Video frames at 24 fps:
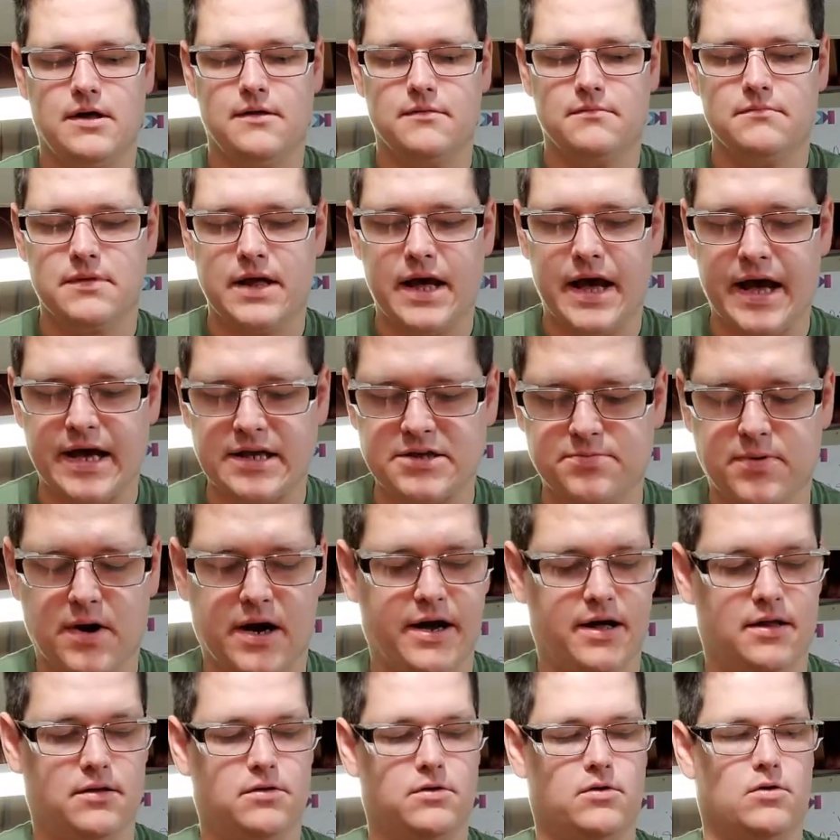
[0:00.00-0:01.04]
to ask probably a
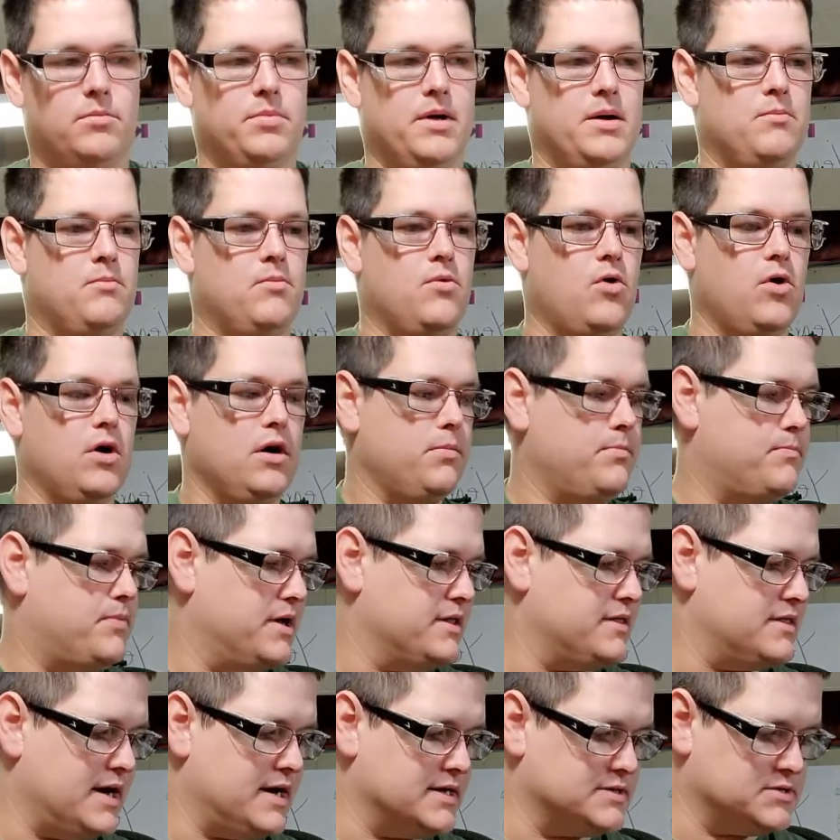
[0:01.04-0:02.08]
little bit more, but
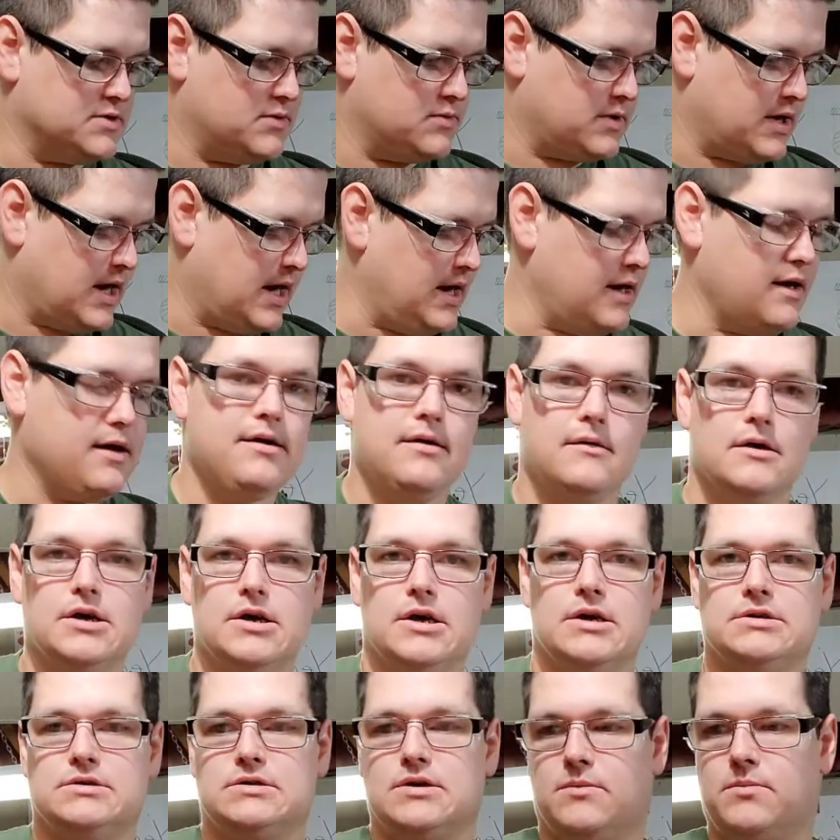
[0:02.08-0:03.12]
that's okay.
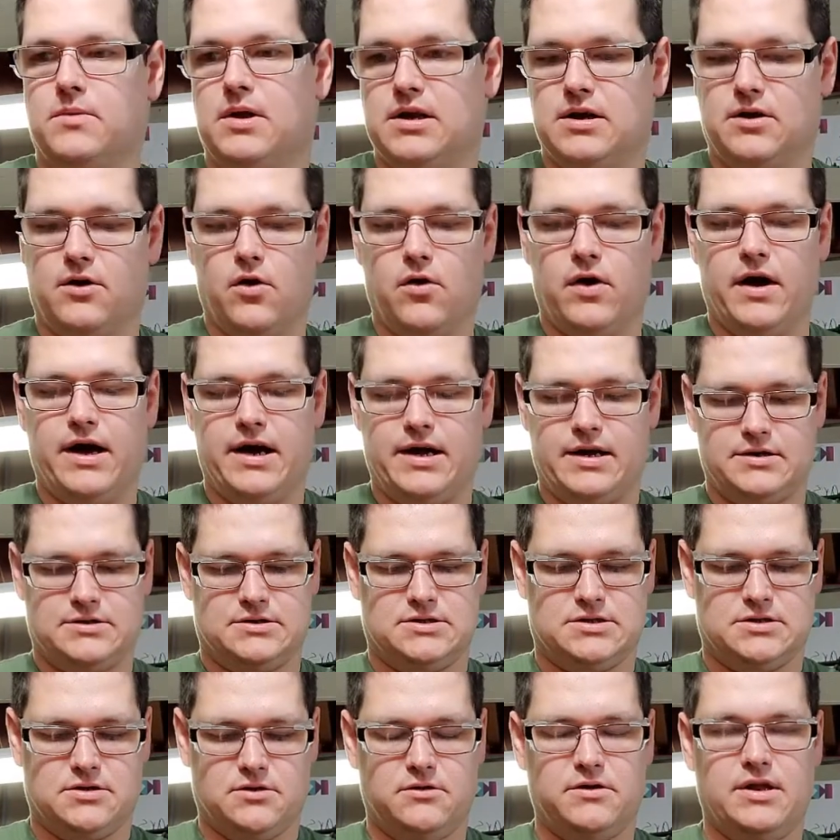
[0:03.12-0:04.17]
So I'm going to go ahead and
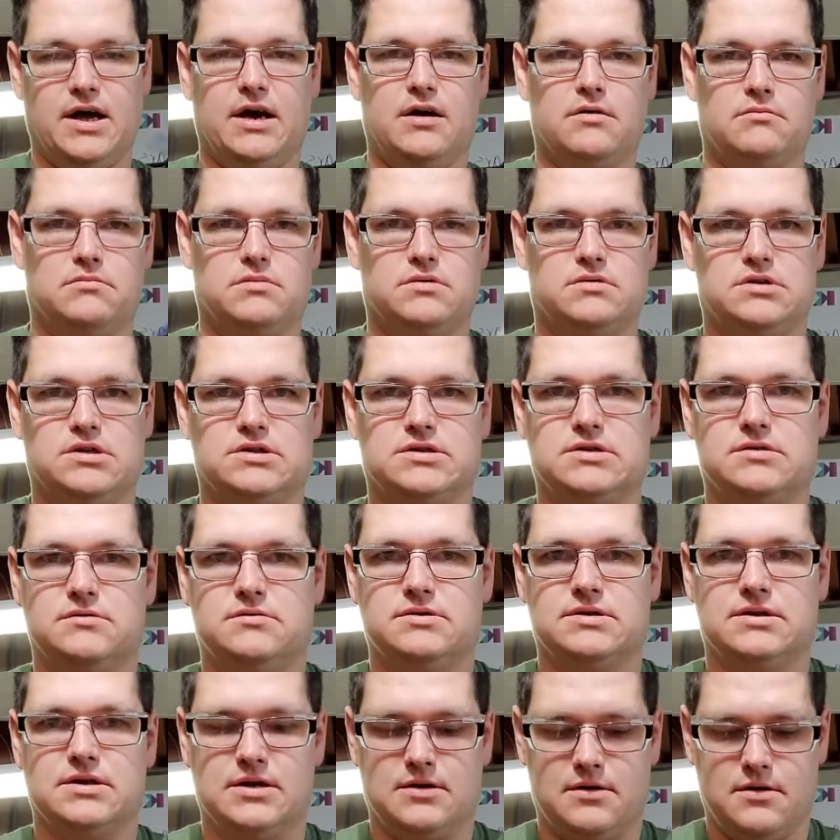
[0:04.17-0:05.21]
stir that. Just
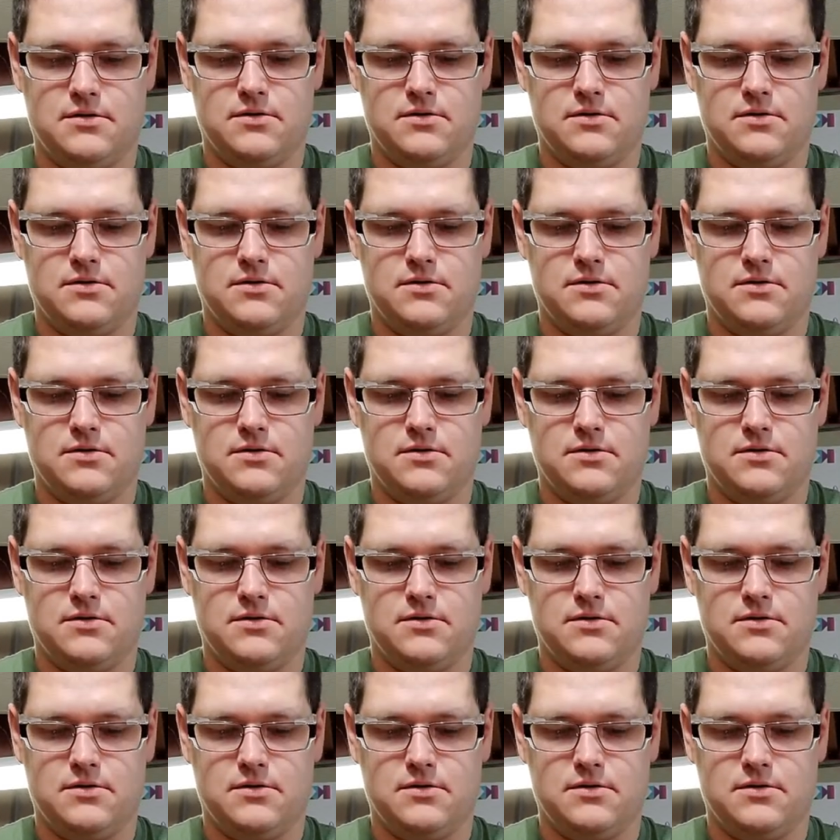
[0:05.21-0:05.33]
using